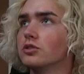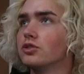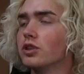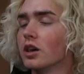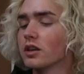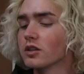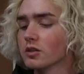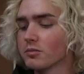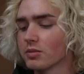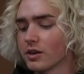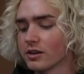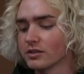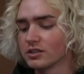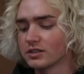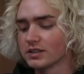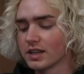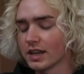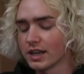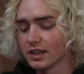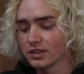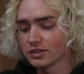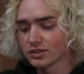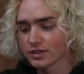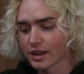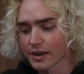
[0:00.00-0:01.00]
The chocolate part
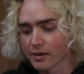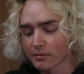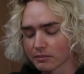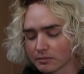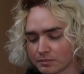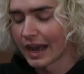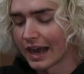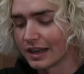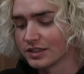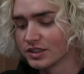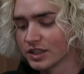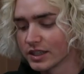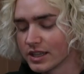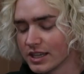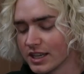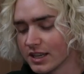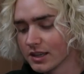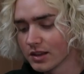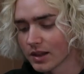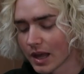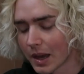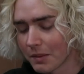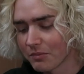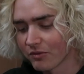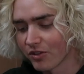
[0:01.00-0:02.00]
tastes like, has a
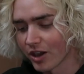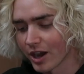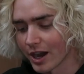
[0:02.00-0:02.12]
key lime